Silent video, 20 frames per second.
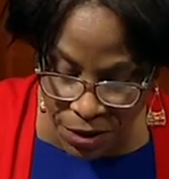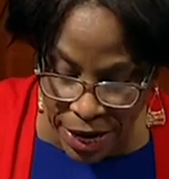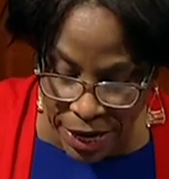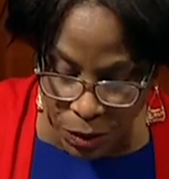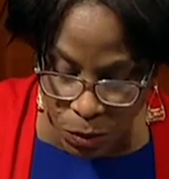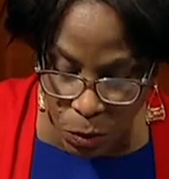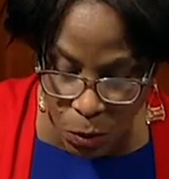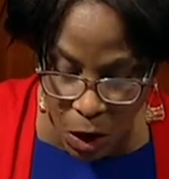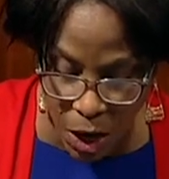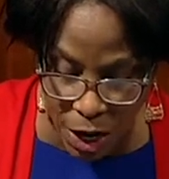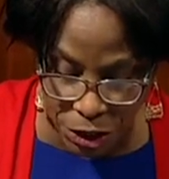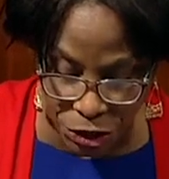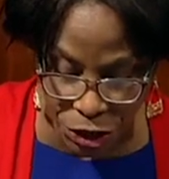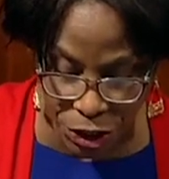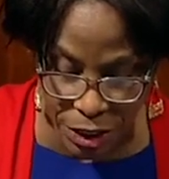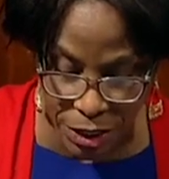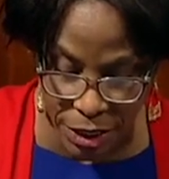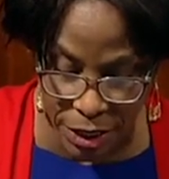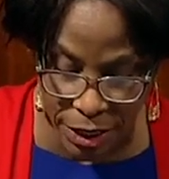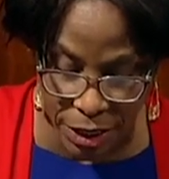fight in
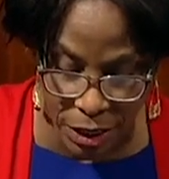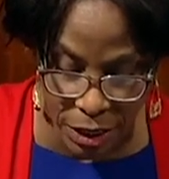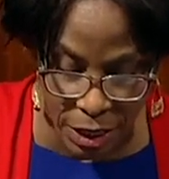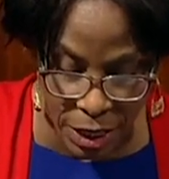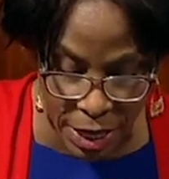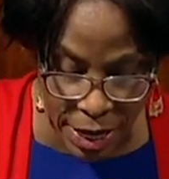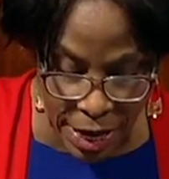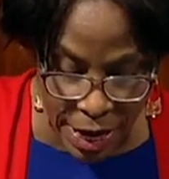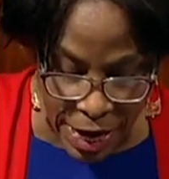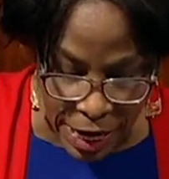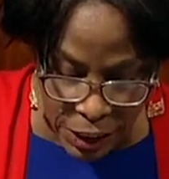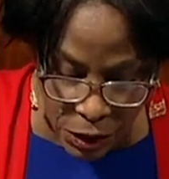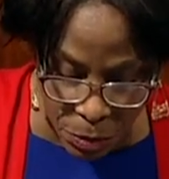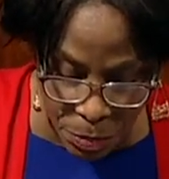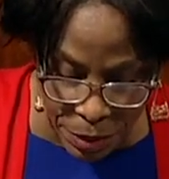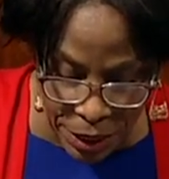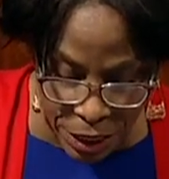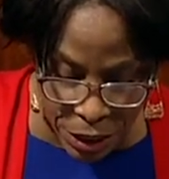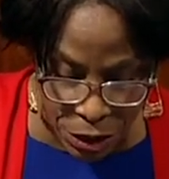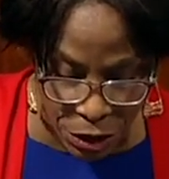Washington has
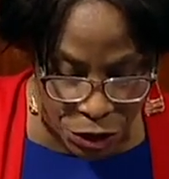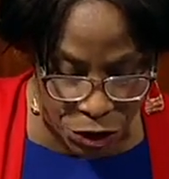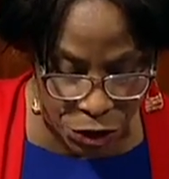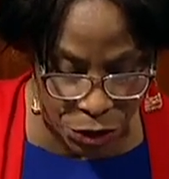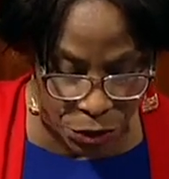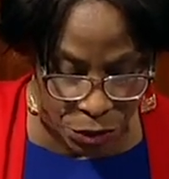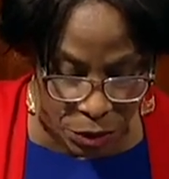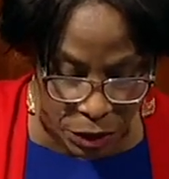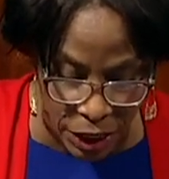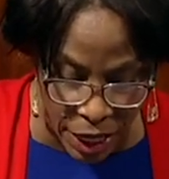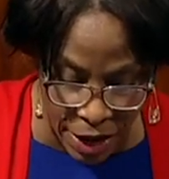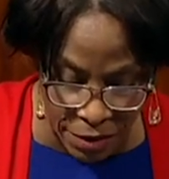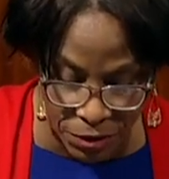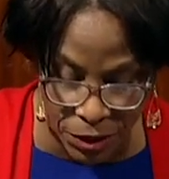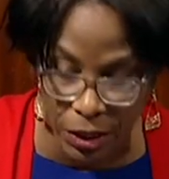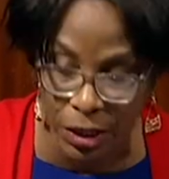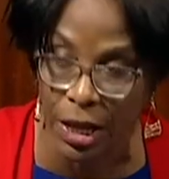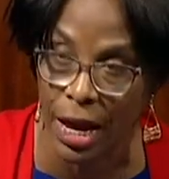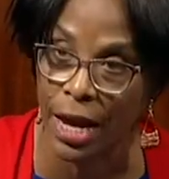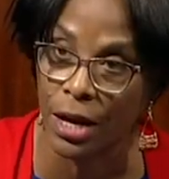been to
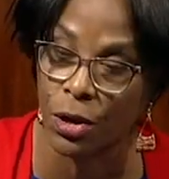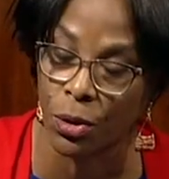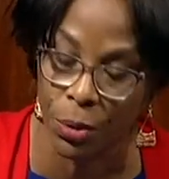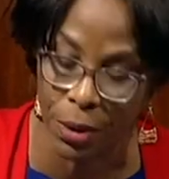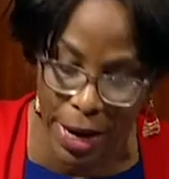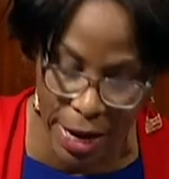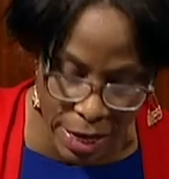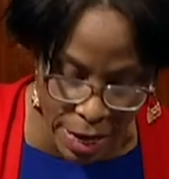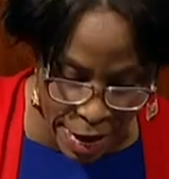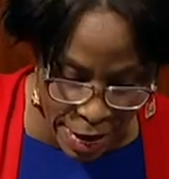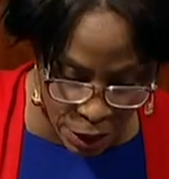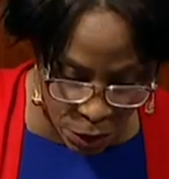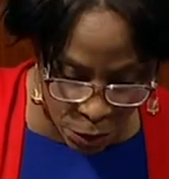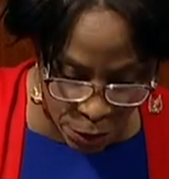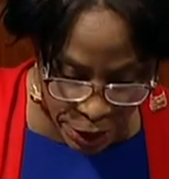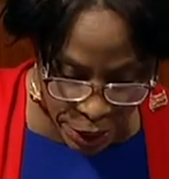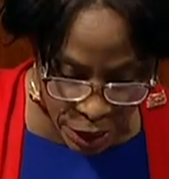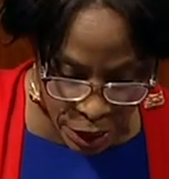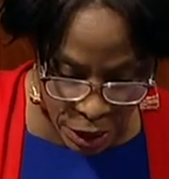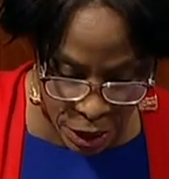level and create
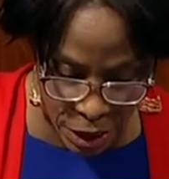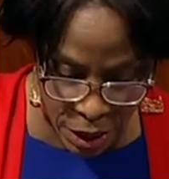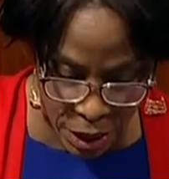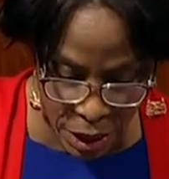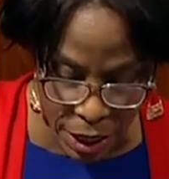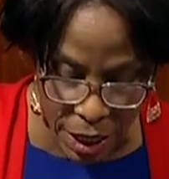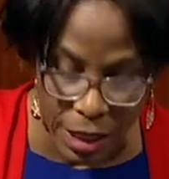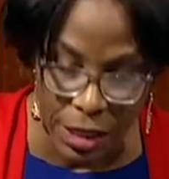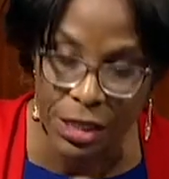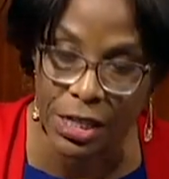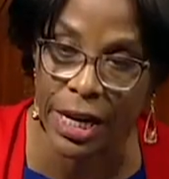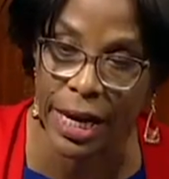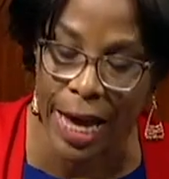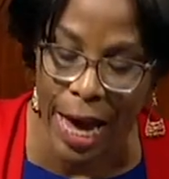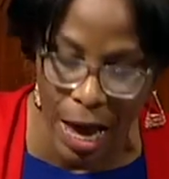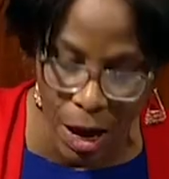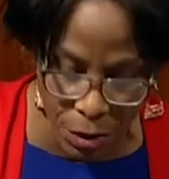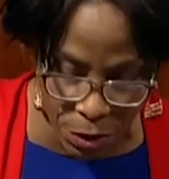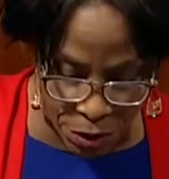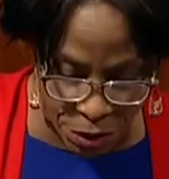equity, to
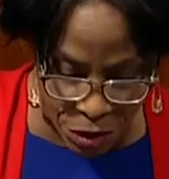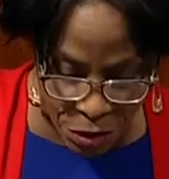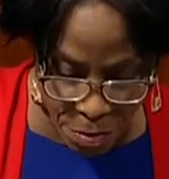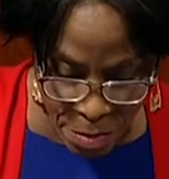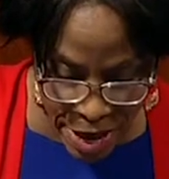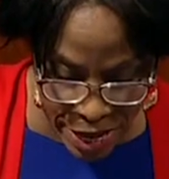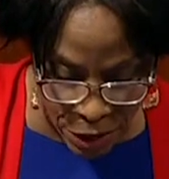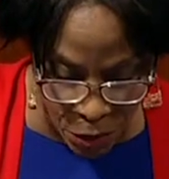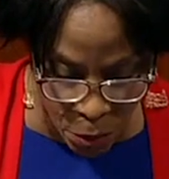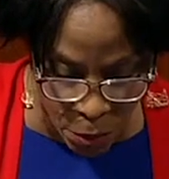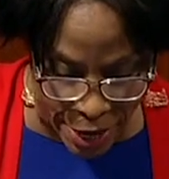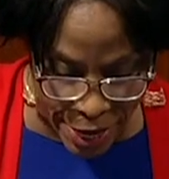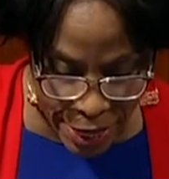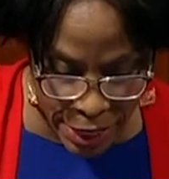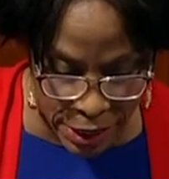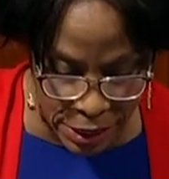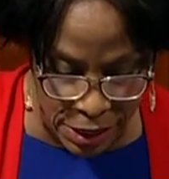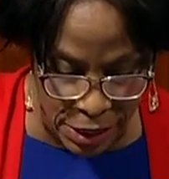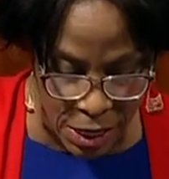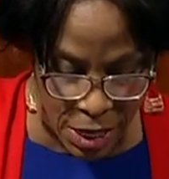counter the many
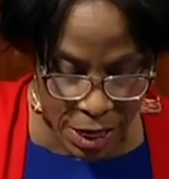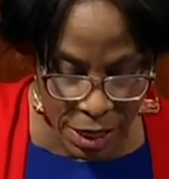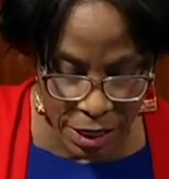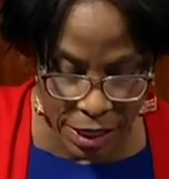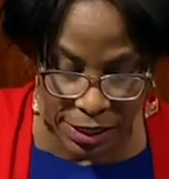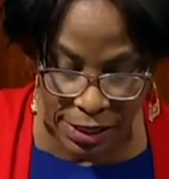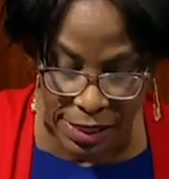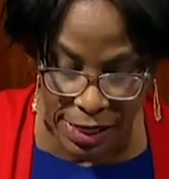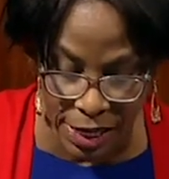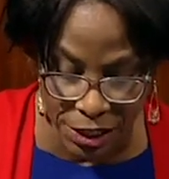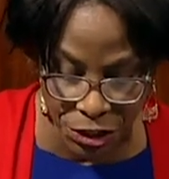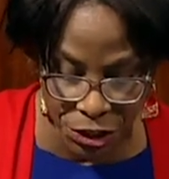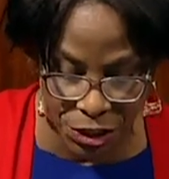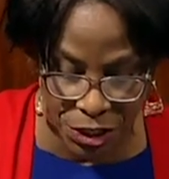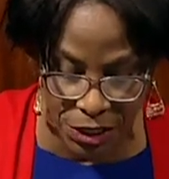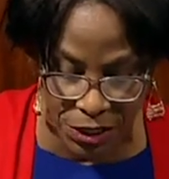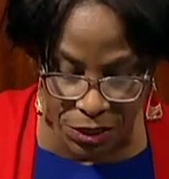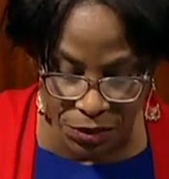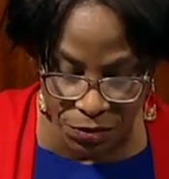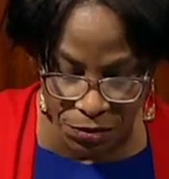ways that such
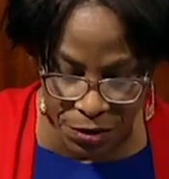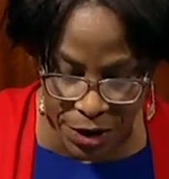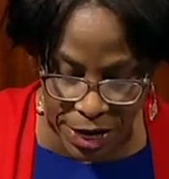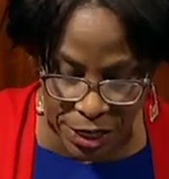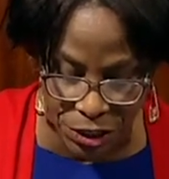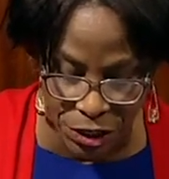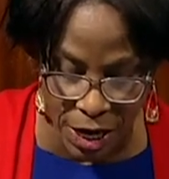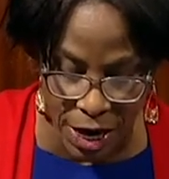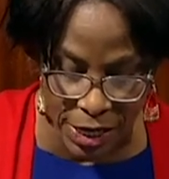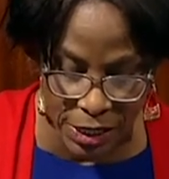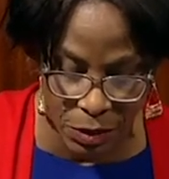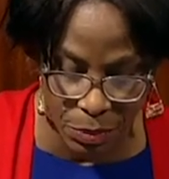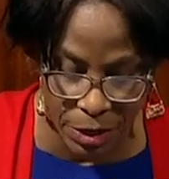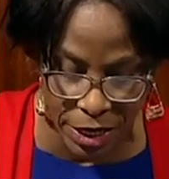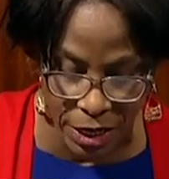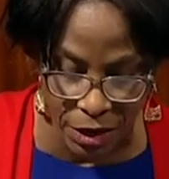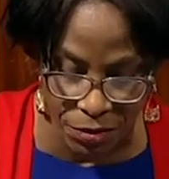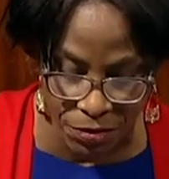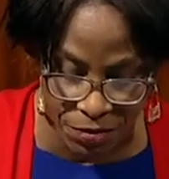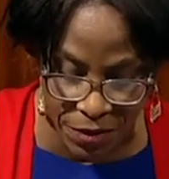
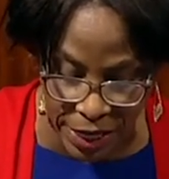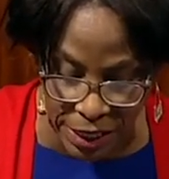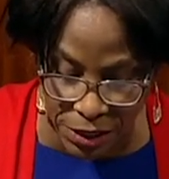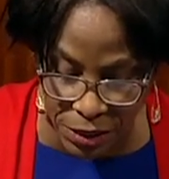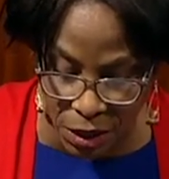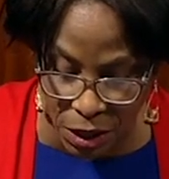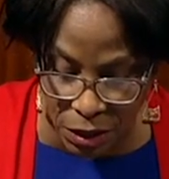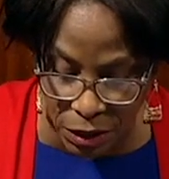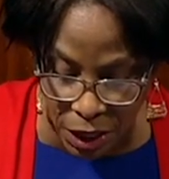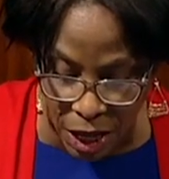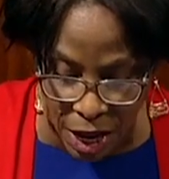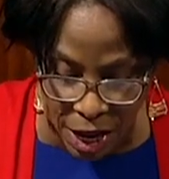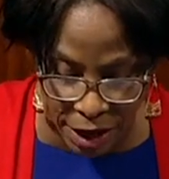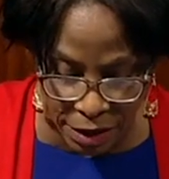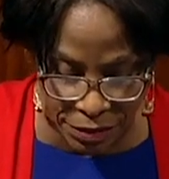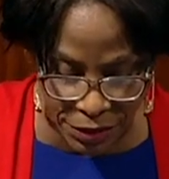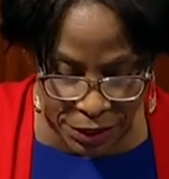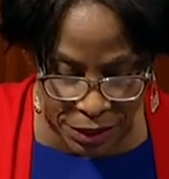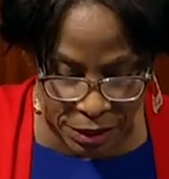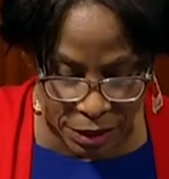disenfranchisement affects our
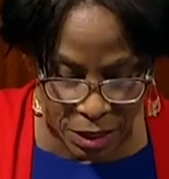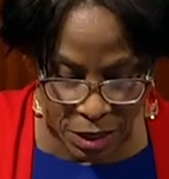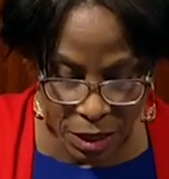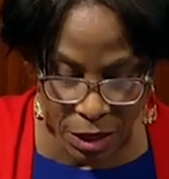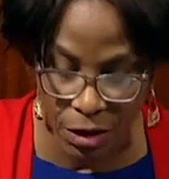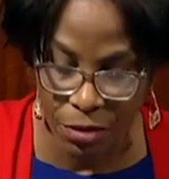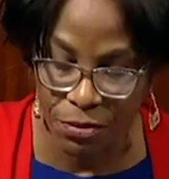lives: